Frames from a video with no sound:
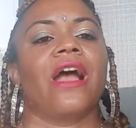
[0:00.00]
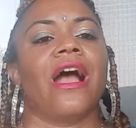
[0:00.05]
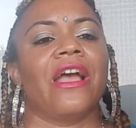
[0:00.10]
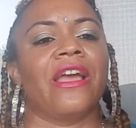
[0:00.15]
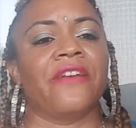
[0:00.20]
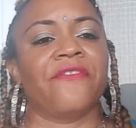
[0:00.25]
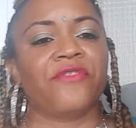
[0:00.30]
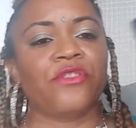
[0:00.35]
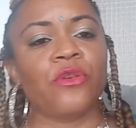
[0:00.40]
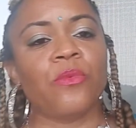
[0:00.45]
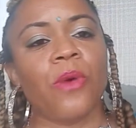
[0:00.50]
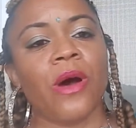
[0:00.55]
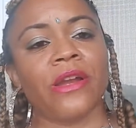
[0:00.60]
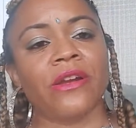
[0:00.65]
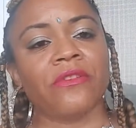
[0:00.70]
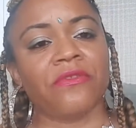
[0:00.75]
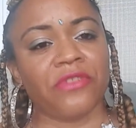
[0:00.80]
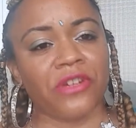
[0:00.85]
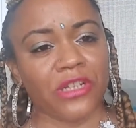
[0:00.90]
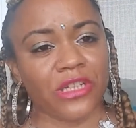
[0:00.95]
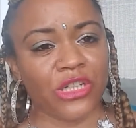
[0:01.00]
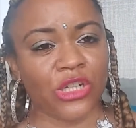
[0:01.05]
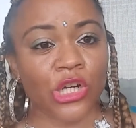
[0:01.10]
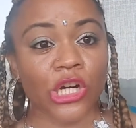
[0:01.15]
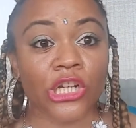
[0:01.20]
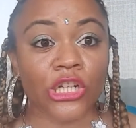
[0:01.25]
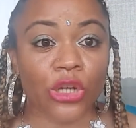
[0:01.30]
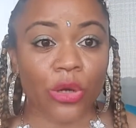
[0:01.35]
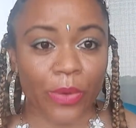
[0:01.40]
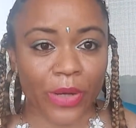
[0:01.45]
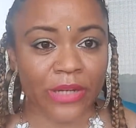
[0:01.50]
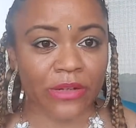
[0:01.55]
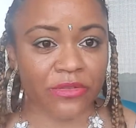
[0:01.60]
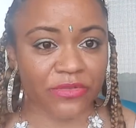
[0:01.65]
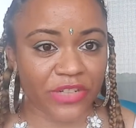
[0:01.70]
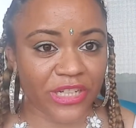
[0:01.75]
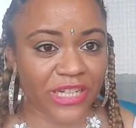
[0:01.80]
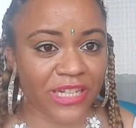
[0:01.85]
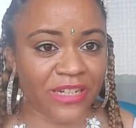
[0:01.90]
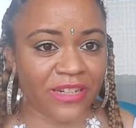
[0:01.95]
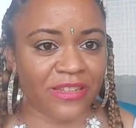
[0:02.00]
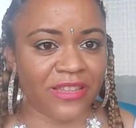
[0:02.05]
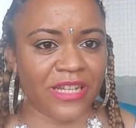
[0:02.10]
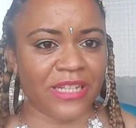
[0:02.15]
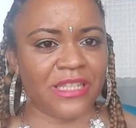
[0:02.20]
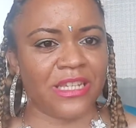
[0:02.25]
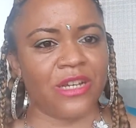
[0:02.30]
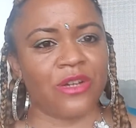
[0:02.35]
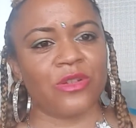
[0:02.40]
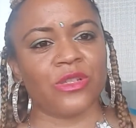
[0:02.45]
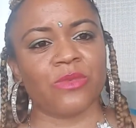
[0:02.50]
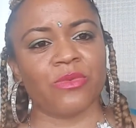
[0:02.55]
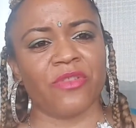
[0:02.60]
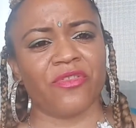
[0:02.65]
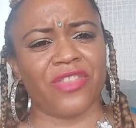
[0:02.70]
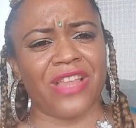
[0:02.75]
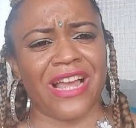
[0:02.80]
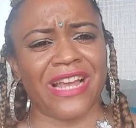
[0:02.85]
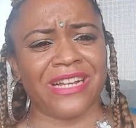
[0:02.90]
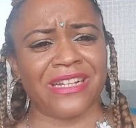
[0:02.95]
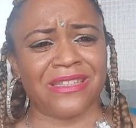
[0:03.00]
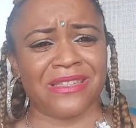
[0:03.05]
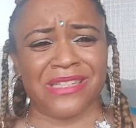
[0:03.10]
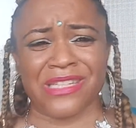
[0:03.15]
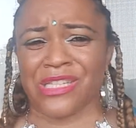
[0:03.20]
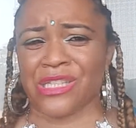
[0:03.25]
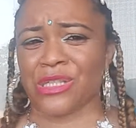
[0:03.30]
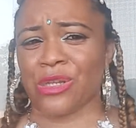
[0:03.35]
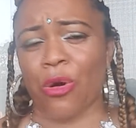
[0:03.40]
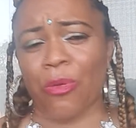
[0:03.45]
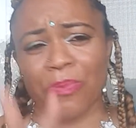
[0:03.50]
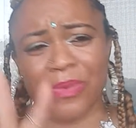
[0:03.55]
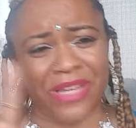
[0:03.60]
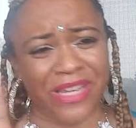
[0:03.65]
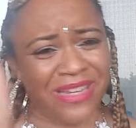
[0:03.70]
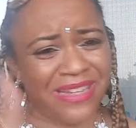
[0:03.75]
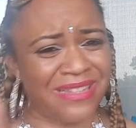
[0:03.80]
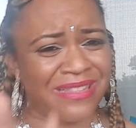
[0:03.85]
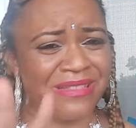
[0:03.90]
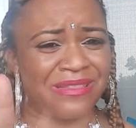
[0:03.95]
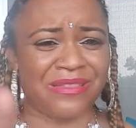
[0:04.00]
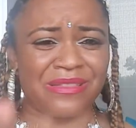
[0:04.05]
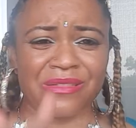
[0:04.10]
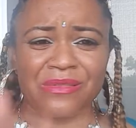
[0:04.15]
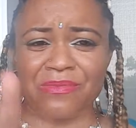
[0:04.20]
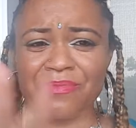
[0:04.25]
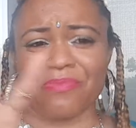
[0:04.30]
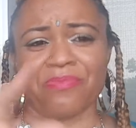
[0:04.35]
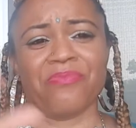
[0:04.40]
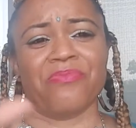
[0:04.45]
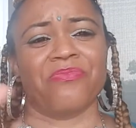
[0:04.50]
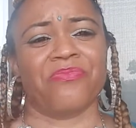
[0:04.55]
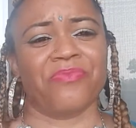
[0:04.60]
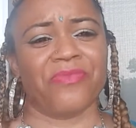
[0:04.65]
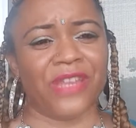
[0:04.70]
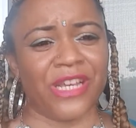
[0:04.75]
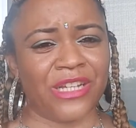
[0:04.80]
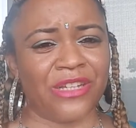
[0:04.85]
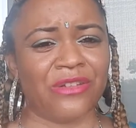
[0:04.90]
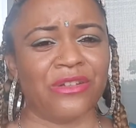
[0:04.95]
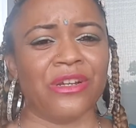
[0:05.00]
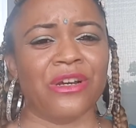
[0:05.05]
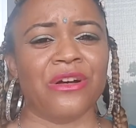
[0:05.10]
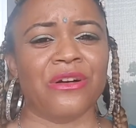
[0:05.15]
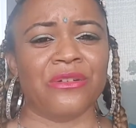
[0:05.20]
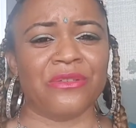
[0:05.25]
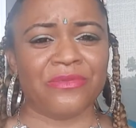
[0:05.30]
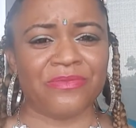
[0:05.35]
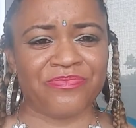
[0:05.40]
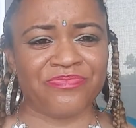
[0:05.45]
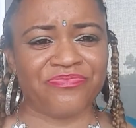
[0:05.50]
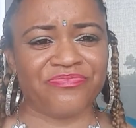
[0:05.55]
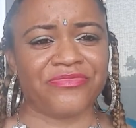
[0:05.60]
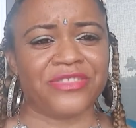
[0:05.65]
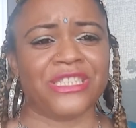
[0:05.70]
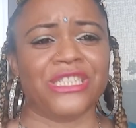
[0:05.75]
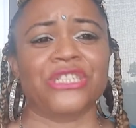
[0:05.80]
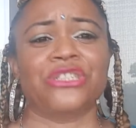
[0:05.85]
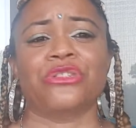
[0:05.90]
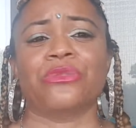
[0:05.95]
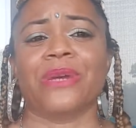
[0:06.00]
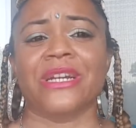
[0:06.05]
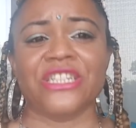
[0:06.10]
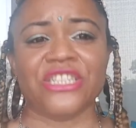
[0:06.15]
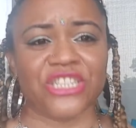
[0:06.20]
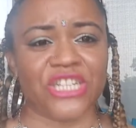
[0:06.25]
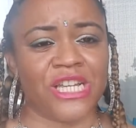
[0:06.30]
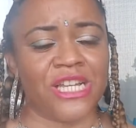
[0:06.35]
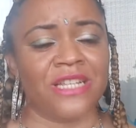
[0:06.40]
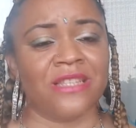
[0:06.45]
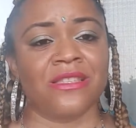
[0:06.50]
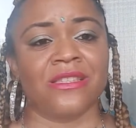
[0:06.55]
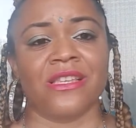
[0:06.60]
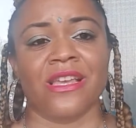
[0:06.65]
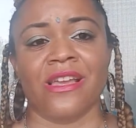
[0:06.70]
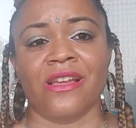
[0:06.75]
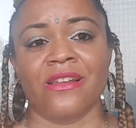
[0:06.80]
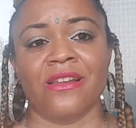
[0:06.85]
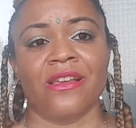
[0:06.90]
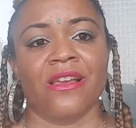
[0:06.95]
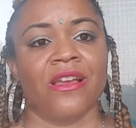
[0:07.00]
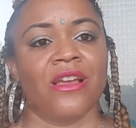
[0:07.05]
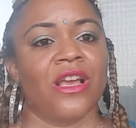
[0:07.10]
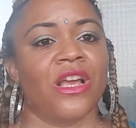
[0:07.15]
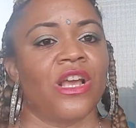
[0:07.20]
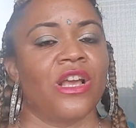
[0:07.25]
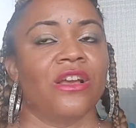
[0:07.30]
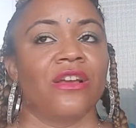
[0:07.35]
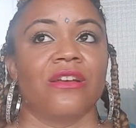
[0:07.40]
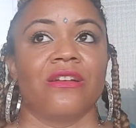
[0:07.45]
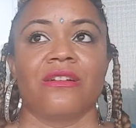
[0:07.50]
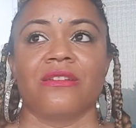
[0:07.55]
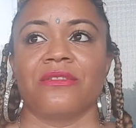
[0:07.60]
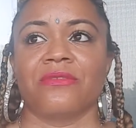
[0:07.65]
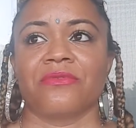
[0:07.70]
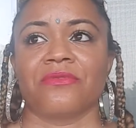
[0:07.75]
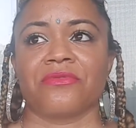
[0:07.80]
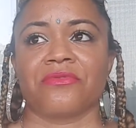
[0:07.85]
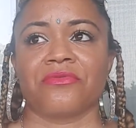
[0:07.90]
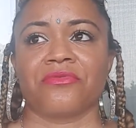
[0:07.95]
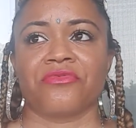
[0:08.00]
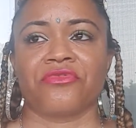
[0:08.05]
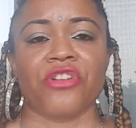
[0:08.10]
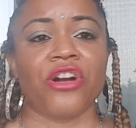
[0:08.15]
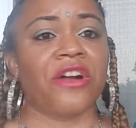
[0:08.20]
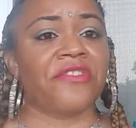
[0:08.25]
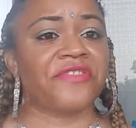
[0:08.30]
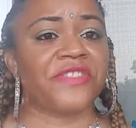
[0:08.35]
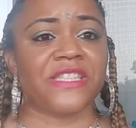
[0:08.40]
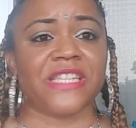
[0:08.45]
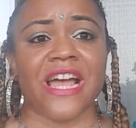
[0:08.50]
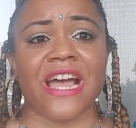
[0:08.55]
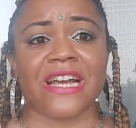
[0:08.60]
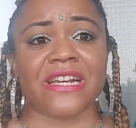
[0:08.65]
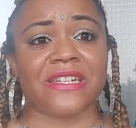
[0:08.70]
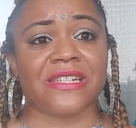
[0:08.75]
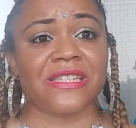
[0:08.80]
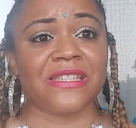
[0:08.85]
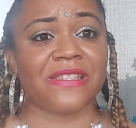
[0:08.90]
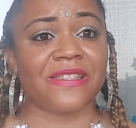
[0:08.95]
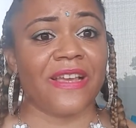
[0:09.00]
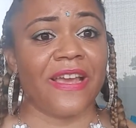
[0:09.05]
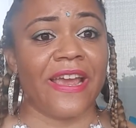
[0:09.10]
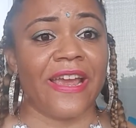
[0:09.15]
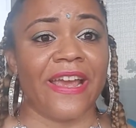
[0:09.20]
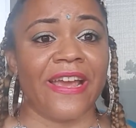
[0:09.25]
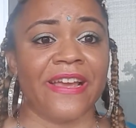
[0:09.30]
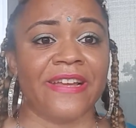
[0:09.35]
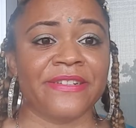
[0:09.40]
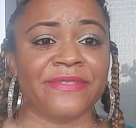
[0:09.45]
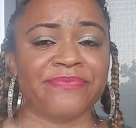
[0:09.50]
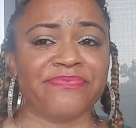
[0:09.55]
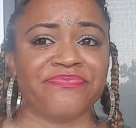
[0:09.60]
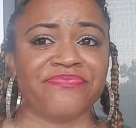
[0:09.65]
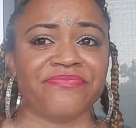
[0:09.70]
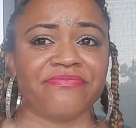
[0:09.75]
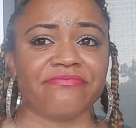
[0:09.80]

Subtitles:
if you want a really good quick read that deals with like dystopian, like, you know, situations and rough sex and,